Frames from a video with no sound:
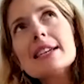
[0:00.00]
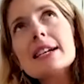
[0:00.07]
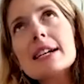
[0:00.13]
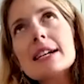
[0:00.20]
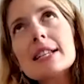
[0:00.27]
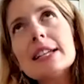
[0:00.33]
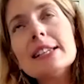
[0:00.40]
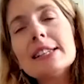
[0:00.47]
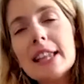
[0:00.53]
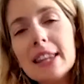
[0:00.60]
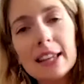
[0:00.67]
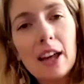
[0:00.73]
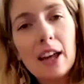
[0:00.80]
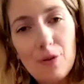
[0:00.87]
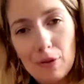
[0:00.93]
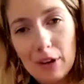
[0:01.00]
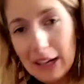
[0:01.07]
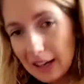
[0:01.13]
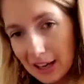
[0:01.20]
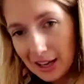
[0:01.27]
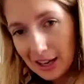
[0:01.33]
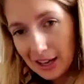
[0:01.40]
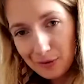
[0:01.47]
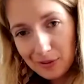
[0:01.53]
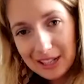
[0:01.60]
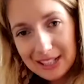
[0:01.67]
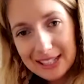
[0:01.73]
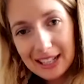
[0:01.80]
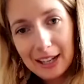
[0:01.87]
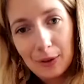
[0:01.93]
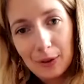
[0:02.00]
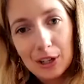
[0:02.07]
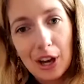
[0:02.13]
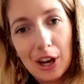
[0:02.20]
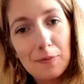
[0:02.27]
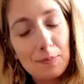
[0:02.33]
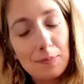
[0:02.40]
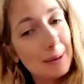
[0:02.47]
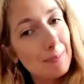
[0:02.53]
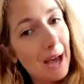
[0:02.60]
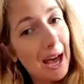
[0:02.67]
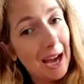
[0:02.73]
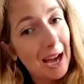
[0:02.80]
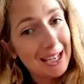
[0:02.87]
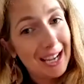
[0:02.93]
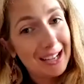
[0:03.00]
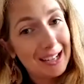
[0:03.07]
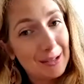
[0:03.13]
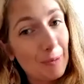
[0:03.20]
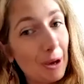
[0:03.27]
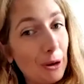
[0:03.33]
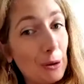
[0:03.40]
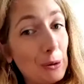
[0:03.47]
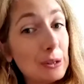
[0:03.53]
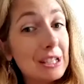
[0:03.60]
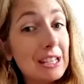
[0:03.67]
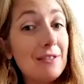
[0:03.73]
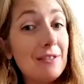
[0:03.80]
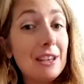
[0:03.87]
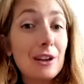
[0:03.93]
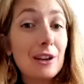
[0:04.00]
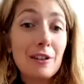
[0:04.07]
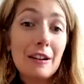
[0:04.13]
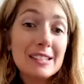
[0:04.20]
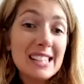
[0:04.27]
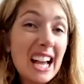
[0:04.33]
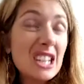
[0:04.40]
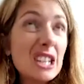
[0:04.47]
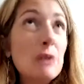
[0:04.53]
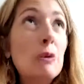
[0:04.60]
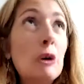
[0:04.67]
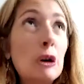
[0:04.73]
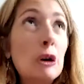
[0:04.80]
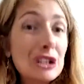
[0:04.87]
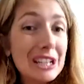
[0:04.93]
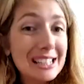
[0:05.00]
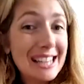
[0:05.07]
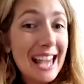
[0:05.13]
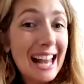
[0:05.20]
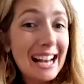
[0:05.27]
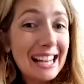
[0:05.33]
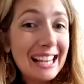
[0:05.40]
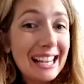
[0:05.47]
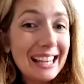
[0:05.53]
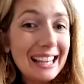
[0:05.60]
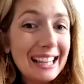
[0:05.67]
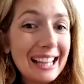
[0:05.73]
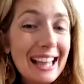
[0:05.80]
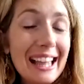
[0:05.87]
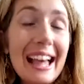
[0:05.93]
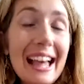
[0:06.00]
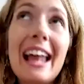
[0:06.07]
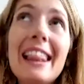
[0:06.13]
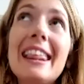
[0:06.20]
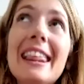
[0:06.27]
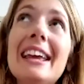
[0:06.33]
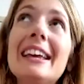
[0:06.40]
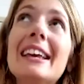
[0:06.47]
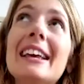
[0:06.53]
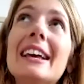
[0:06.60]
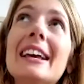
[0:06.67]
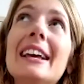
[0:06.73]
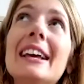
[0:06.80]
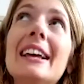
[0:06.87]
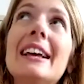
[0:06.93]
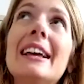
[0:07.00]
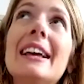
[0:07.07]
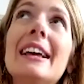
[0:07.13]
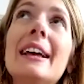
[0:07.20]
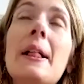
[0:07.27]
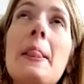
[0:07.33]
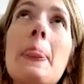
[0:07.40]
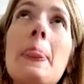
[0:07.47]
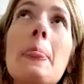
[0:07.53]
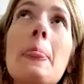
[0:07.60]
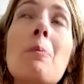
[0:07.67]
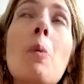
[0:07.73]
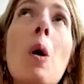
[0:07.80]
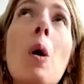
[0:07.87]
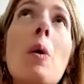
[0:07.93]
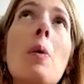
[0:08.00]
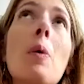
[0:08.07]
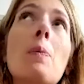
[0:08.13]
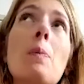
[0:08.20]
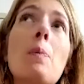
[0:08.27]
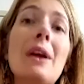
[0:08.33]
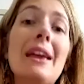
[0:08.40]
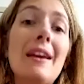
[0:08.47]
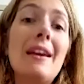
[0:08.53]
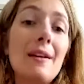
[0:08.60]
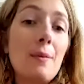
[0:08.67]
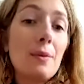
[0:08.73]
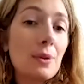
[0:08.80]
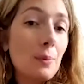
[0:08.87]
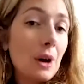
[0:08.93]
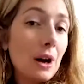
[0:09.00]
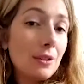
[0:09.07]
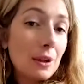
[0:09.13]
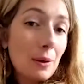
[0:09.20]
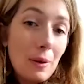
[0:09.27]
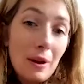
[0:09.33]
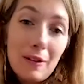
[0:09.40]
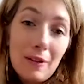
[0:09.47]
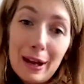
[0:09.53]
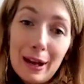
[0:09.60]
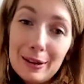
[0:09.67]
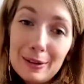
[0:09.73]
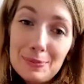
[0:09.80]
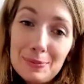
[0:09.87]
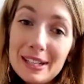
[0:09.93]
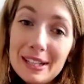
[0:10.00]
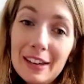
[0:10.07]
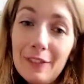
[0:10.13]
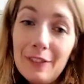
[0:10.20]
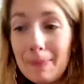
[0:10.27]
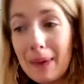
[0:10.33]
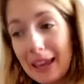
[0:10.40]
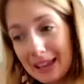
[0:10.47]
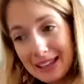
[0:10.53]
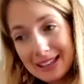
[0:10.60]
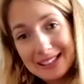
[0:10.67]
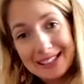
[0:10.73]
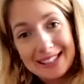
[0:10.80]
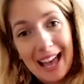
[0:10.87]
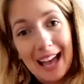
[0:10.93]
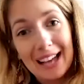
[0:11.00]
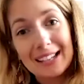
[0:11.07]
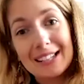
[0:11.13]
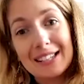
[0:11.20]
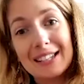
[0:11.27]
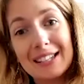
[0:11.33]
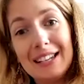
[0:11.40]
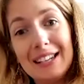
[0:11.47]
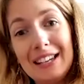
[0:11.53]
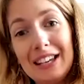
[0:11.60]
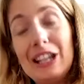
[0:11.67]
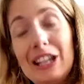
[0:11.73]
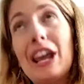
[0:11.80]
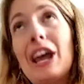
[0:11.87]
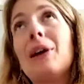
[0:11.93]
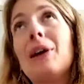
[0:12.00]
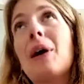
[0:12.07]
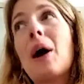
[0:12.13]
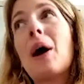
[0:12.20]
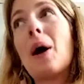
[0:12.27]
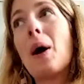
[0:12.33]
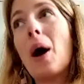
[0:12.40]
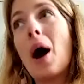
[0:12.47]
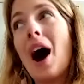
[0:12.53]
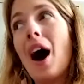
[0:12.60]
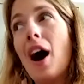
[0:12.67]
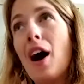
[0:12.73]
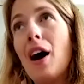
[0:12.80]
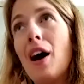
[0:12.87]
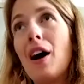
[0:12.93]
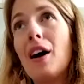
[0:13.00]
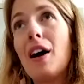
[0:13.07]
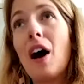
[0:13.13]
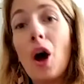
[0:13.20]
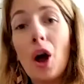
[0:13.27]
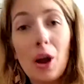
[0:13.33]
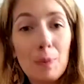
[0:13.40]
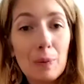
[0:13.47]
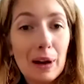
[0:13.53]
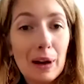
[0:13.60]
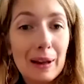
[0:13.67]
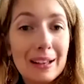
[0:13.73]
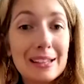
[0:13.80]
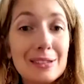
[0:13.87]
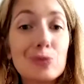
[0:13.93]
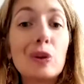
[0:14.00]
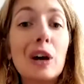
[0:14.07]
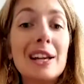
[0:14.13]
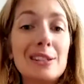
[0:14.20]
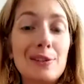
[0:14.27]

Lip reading: there's something that I've really learned recently, which I've been bad at my whole TV career, is actually watching telly. I think the world that we're in, we're TV makers, and our homework is right in